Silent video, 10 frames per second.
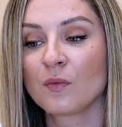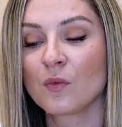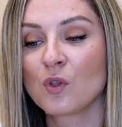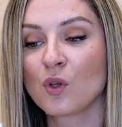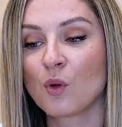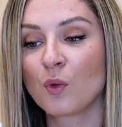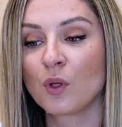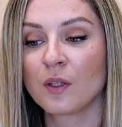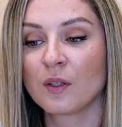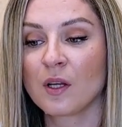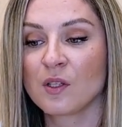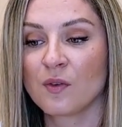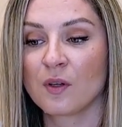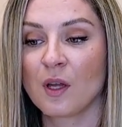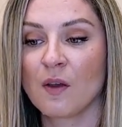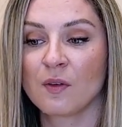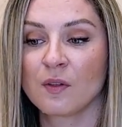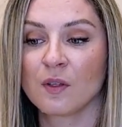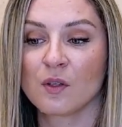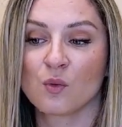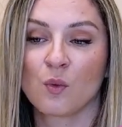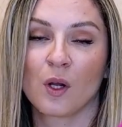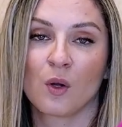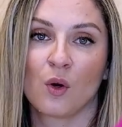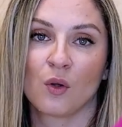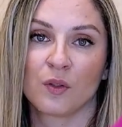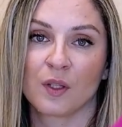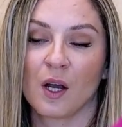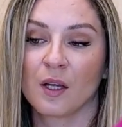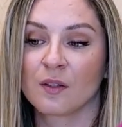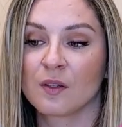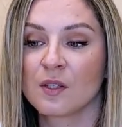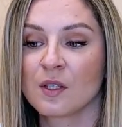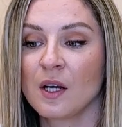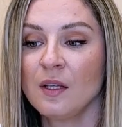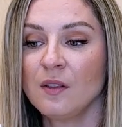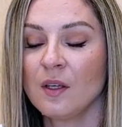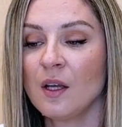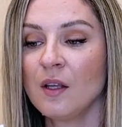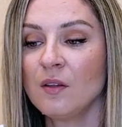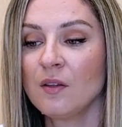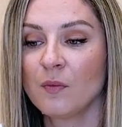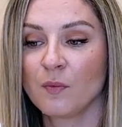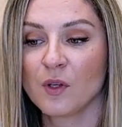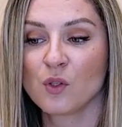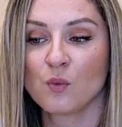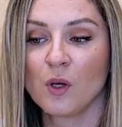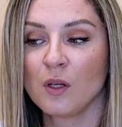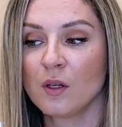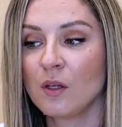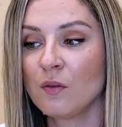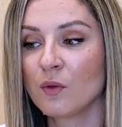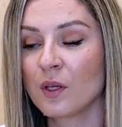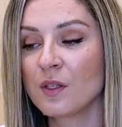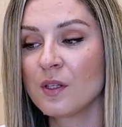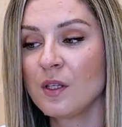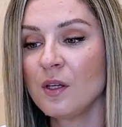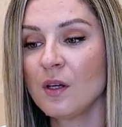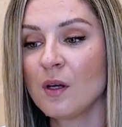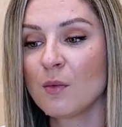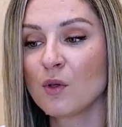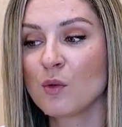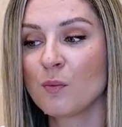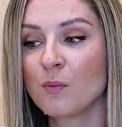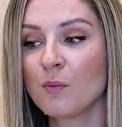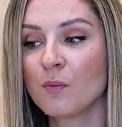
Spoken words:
So we're gonna transfer everything as well on the other side, and as well, if you can see, I'm also